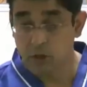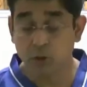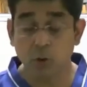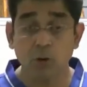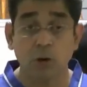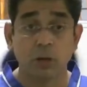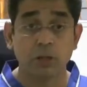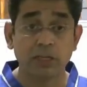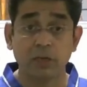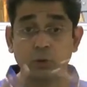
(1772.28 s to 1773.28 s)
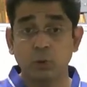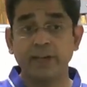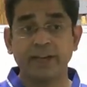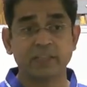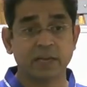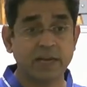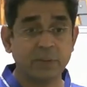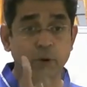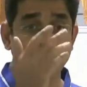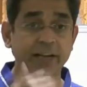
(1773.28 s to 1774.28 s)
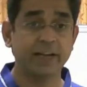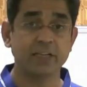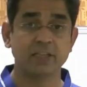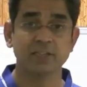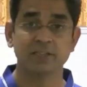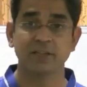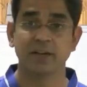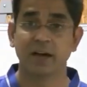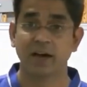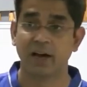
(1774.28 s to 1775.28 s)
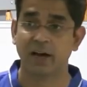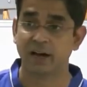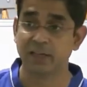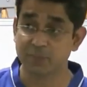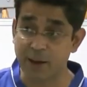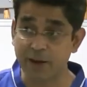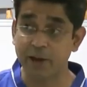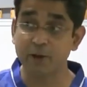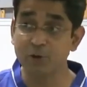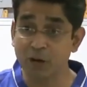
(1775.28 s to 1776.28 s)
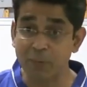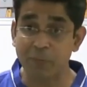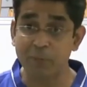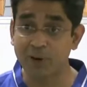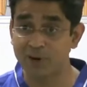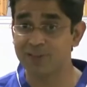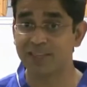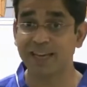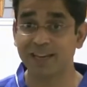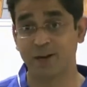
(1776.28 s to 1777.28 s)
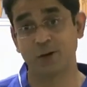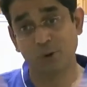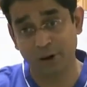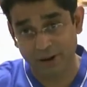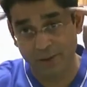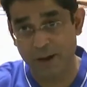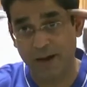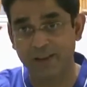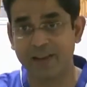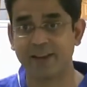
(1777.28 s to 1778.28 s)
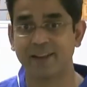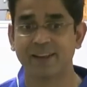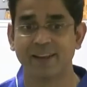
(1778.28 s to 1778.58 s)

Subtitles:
So these are two indications. Any more indications? It's better that you come up, because then it will remain there.